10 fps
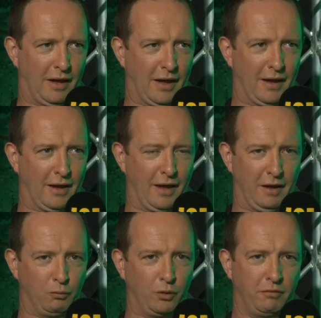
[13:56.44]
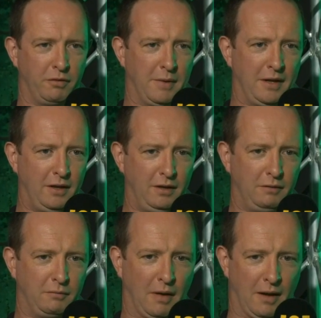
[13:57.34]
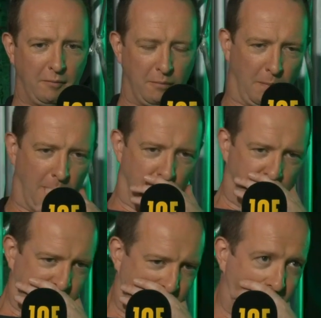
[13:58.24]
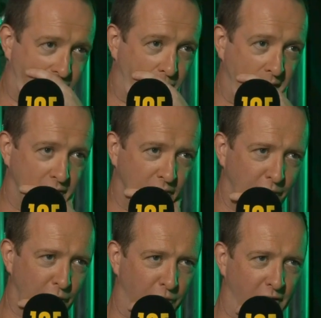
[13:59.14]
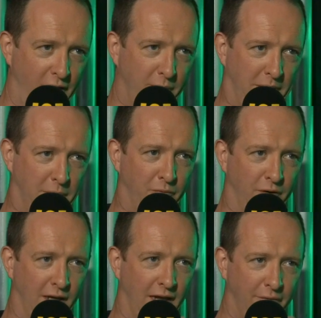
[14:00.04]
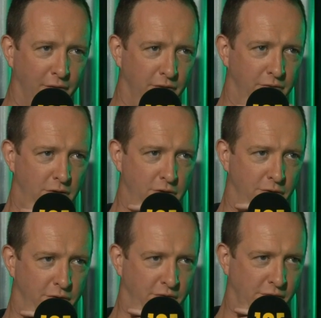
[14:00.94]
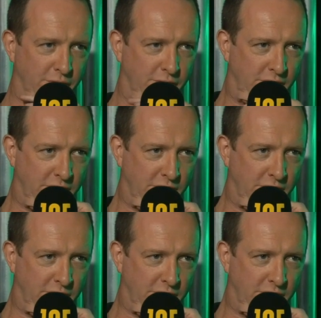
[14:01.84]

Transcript: uh, is one of the many um, consequences of a No Deal that mm-hmm. people mm -hmm. really haven't thought through?